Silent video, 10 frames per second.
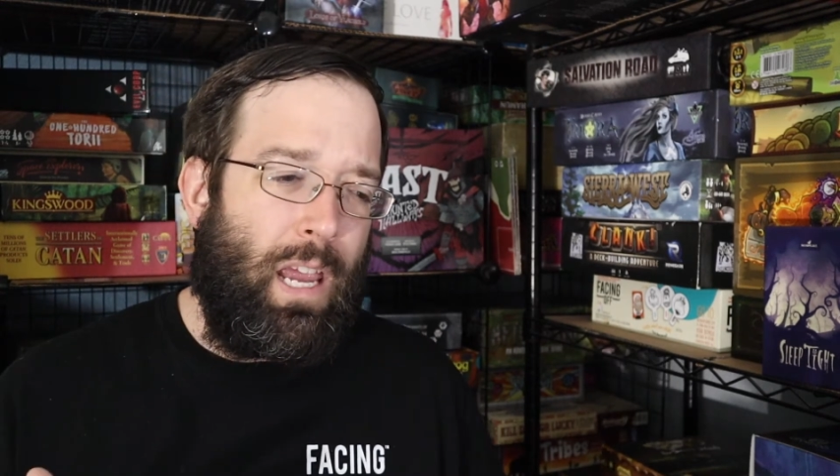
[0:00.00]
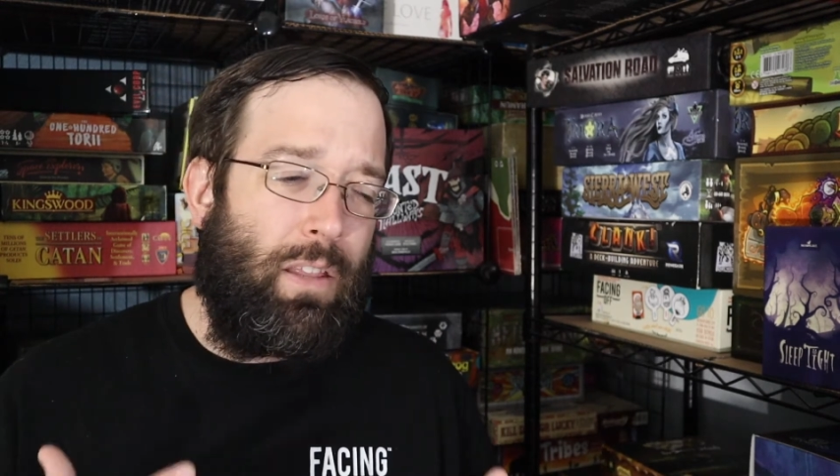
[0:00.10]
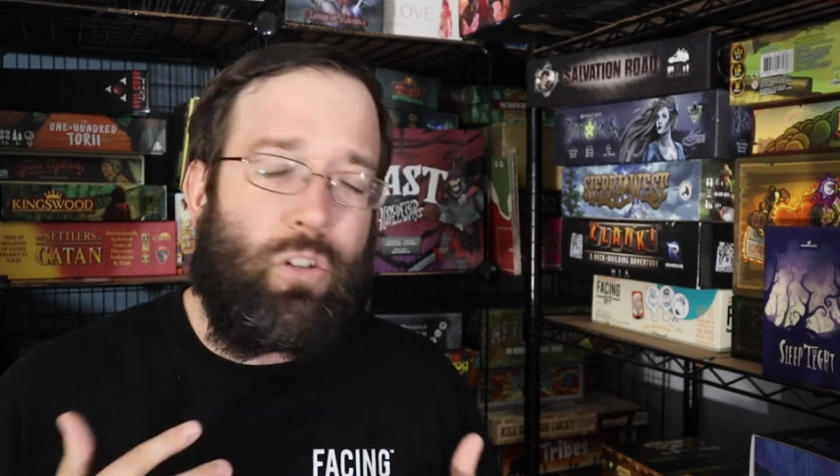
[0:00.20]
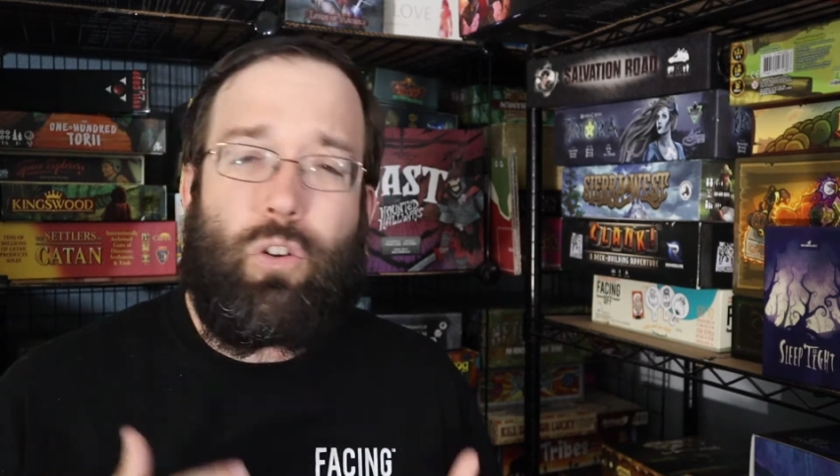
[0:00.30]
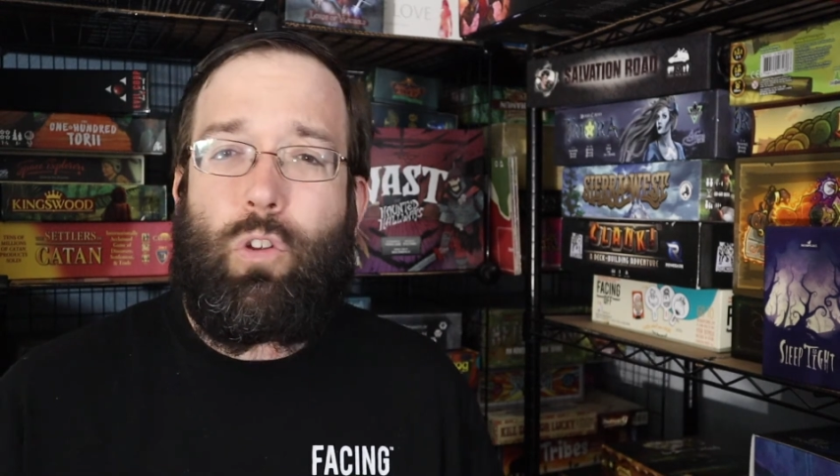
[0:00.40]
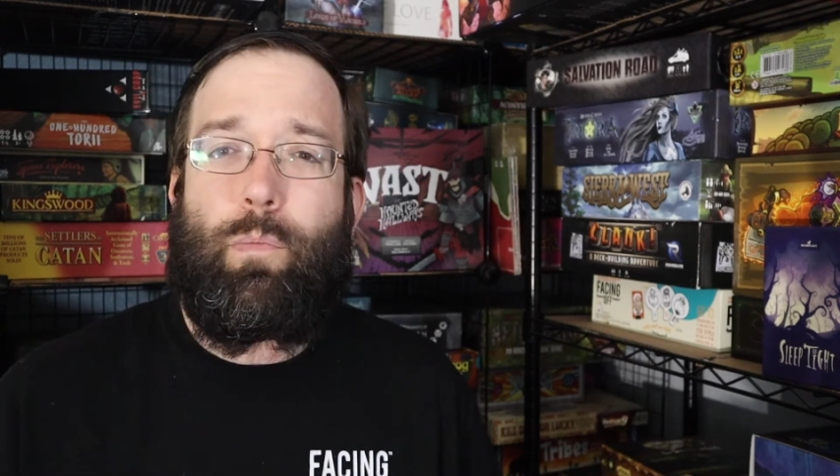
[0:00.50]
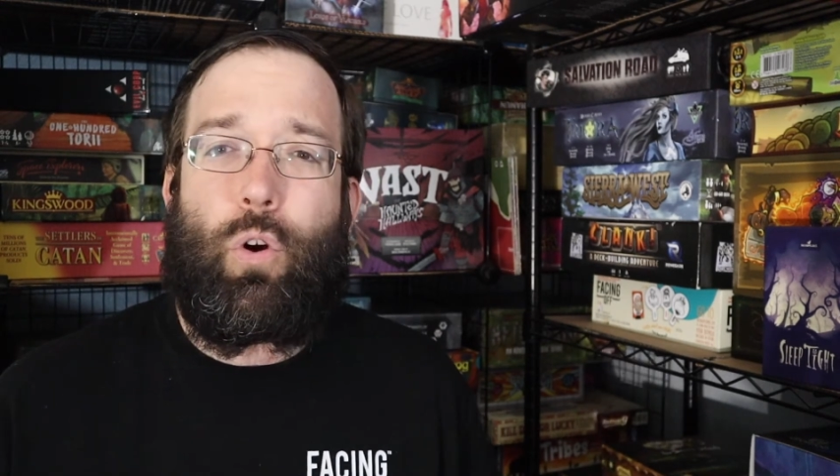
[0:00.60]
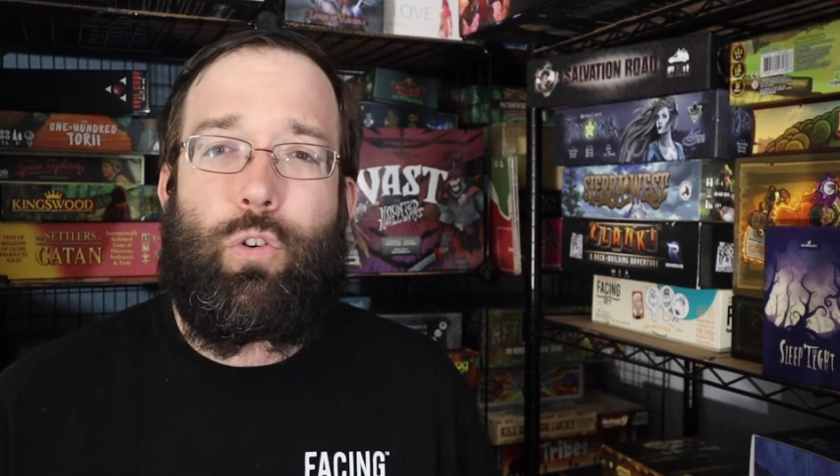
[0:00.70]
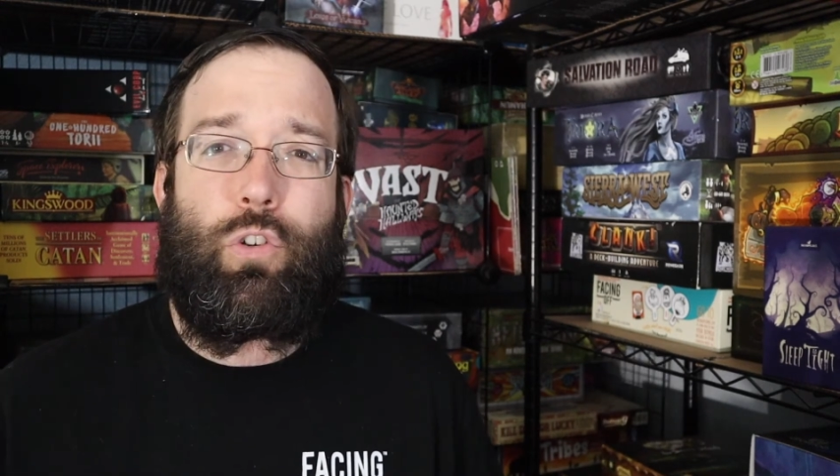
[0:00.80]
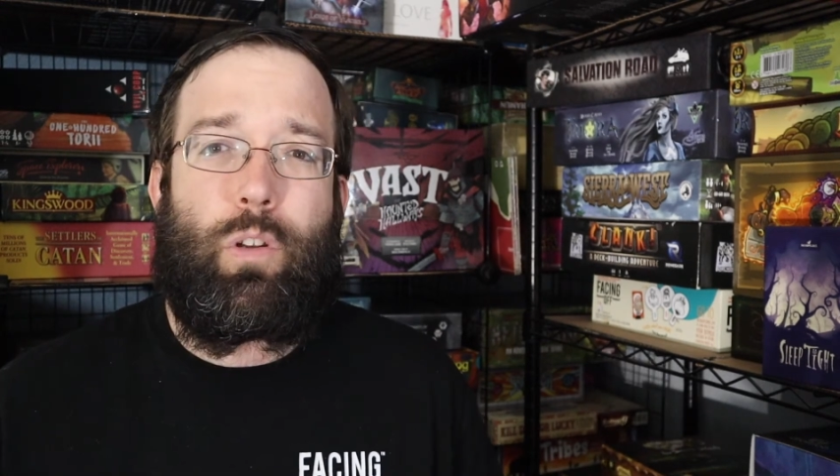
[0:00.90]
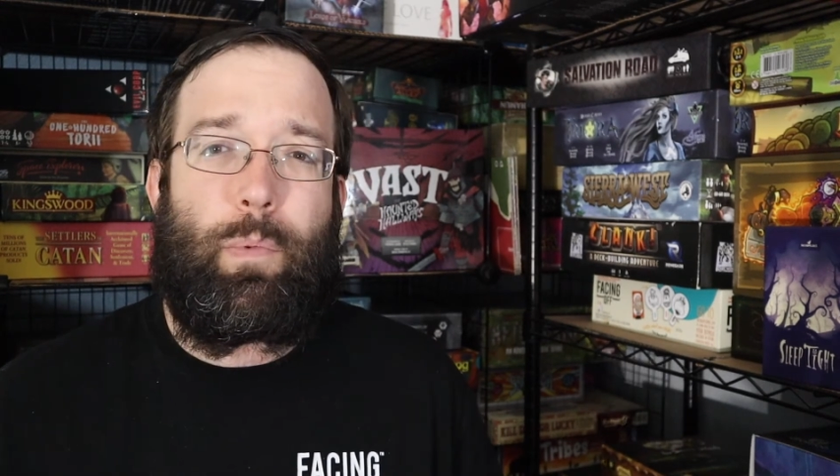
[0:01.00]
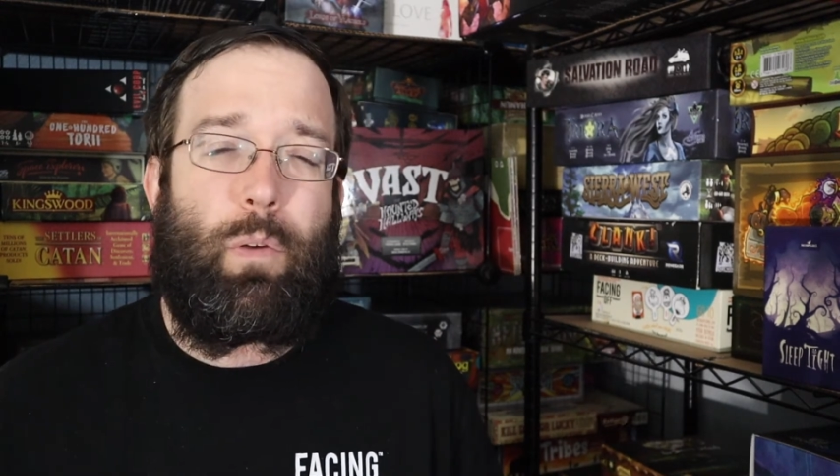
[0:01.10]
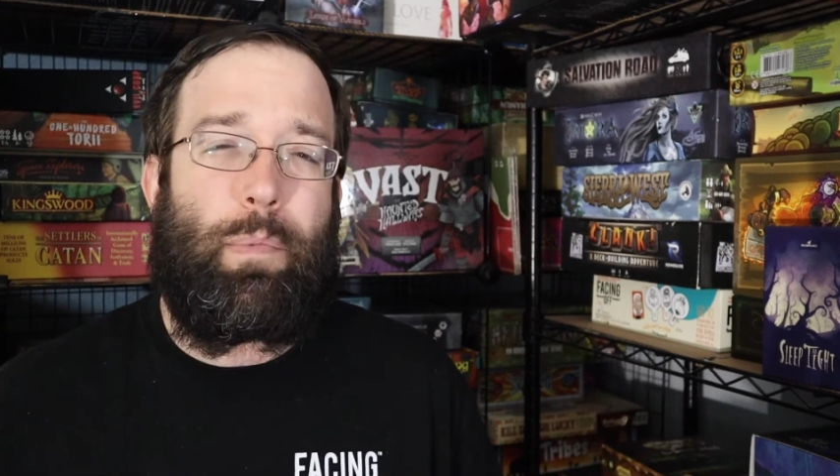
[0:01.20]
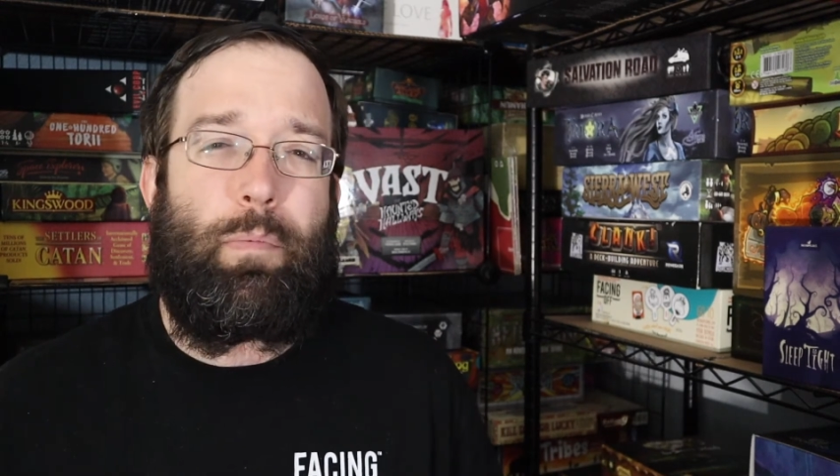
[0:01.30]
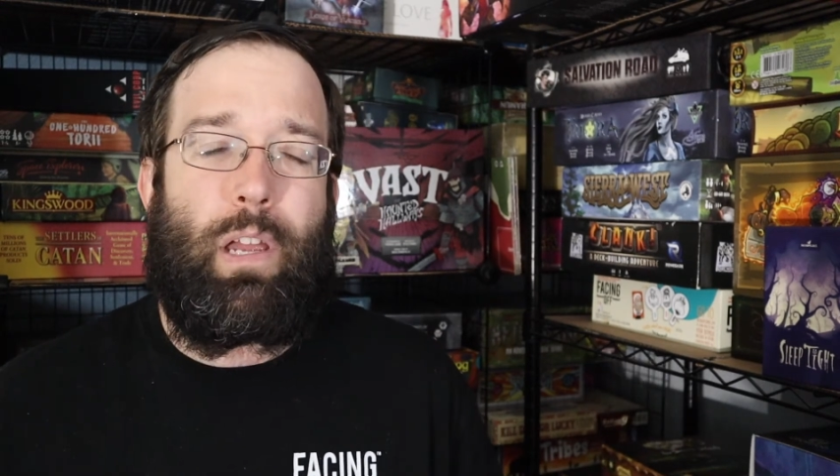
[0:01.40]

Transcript: In the solo mode, you're simply going to be